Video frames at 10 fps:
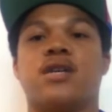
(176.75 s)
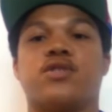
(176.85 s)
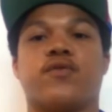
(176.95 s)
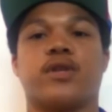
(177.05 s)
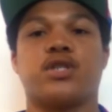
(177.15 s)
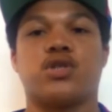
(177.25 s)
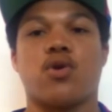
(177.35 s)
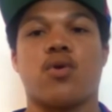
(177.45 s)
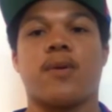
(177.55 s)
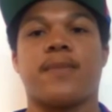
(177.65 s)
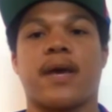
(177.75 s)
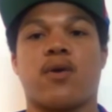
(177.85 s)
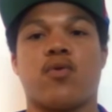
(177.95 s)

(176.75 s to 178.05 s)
to really shore up that